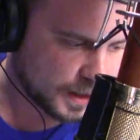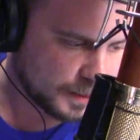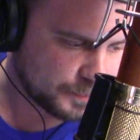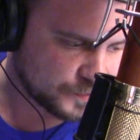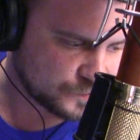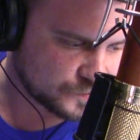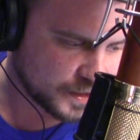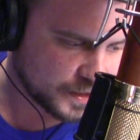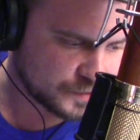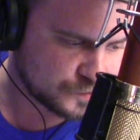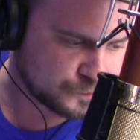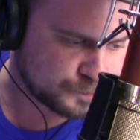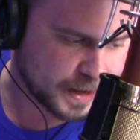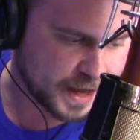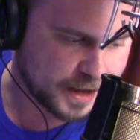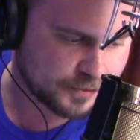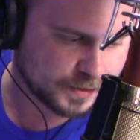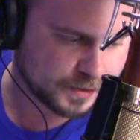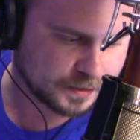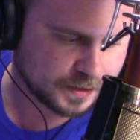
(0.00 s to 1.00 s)
Besides
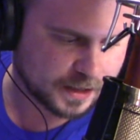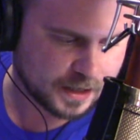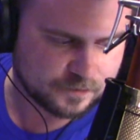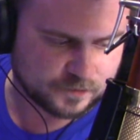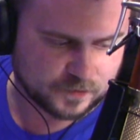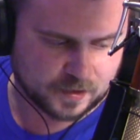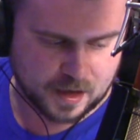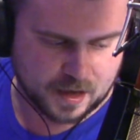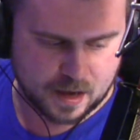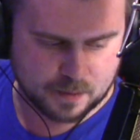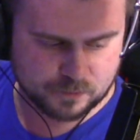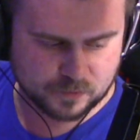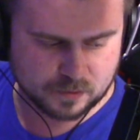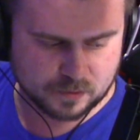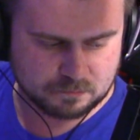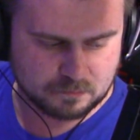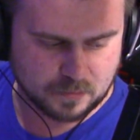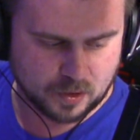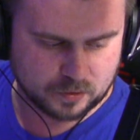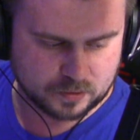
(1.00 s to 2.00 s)
battery life, camera,
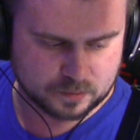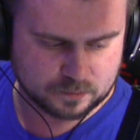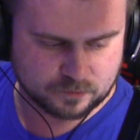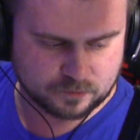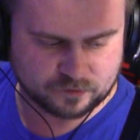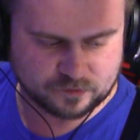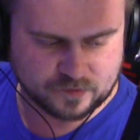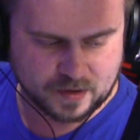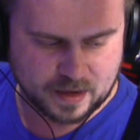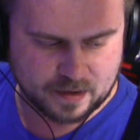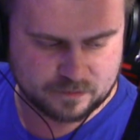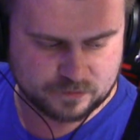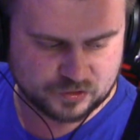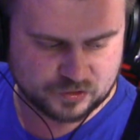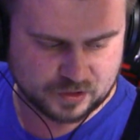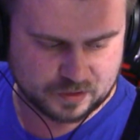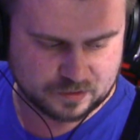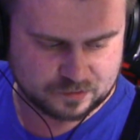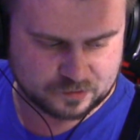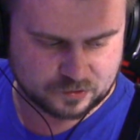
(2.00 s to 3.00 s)
modem,
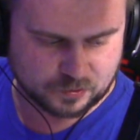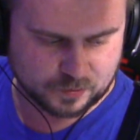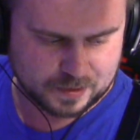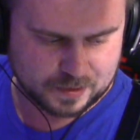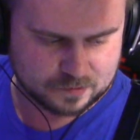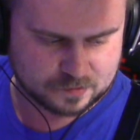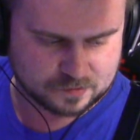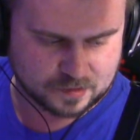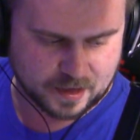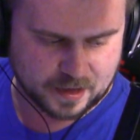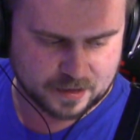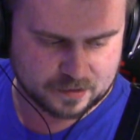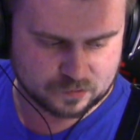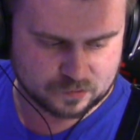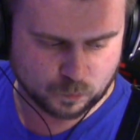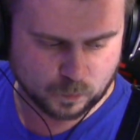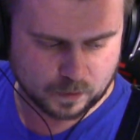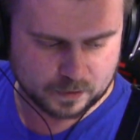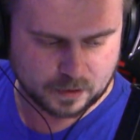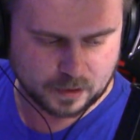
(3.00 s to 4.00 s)
5G, screen size,
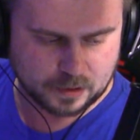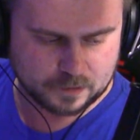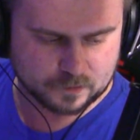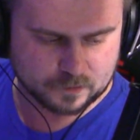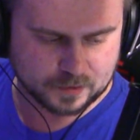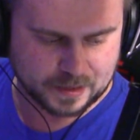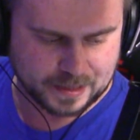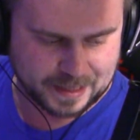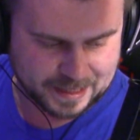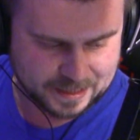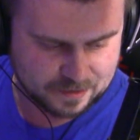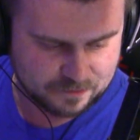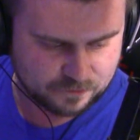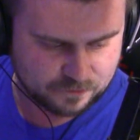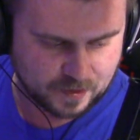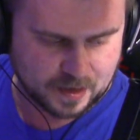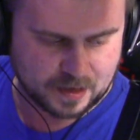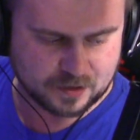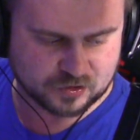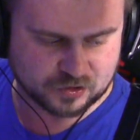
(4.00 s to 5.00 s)
what other
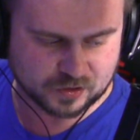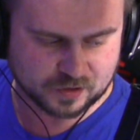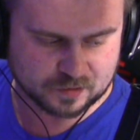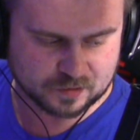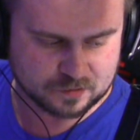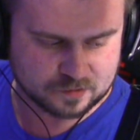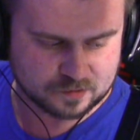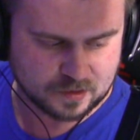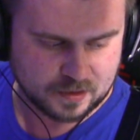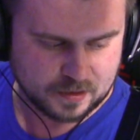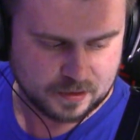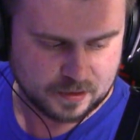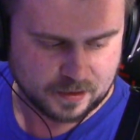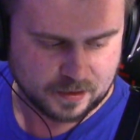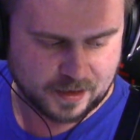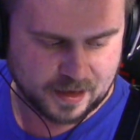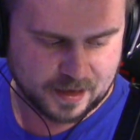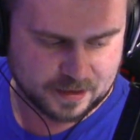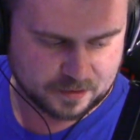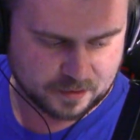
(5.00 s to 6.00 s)
innovations
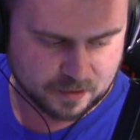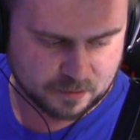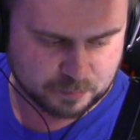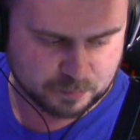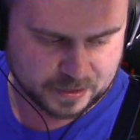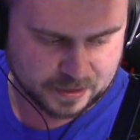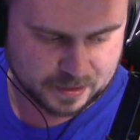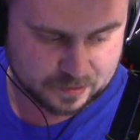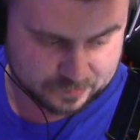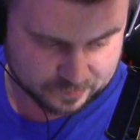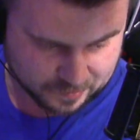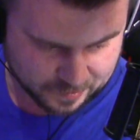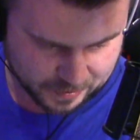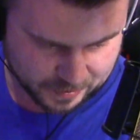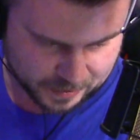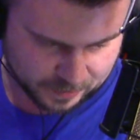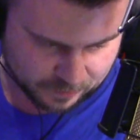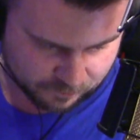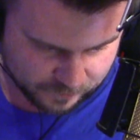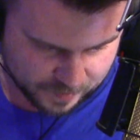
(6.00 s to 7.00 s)
can companies
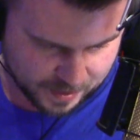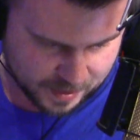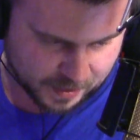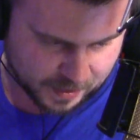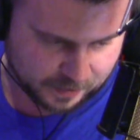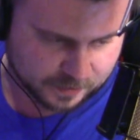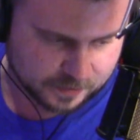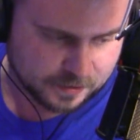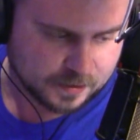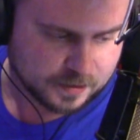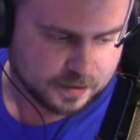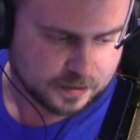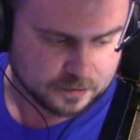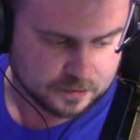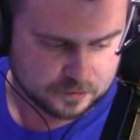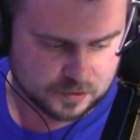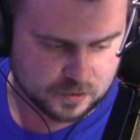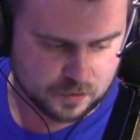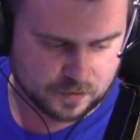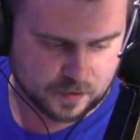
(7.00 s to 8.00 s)
innovate?
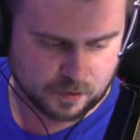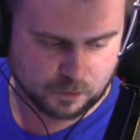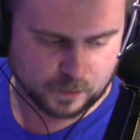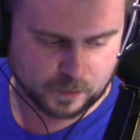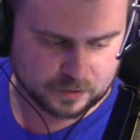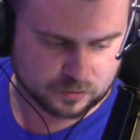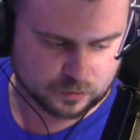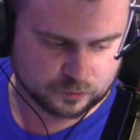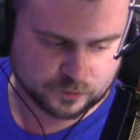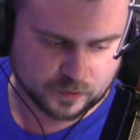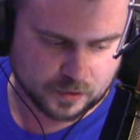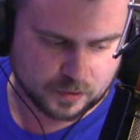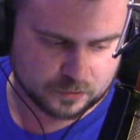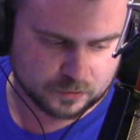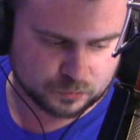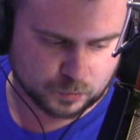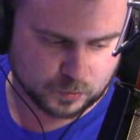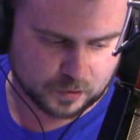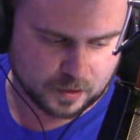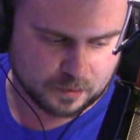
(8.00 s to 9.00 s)
Do you think rental
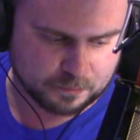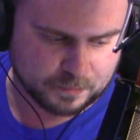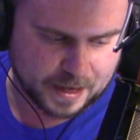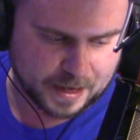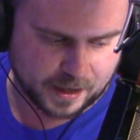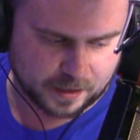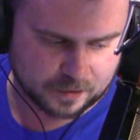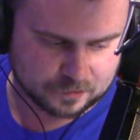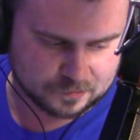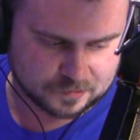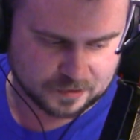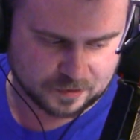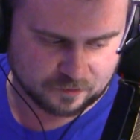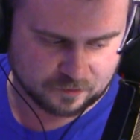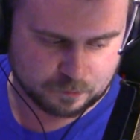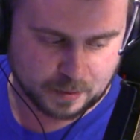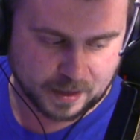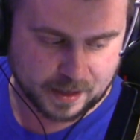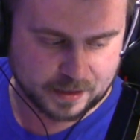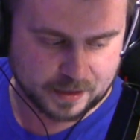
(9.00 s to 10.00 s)
phones will come back instead
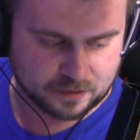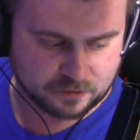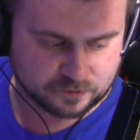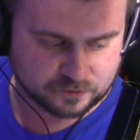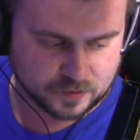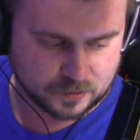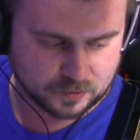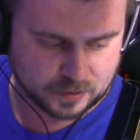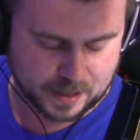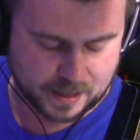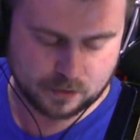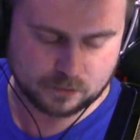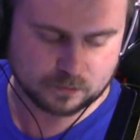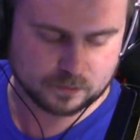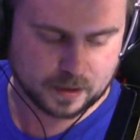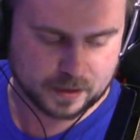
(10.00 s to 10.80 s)
of buying a phone outright?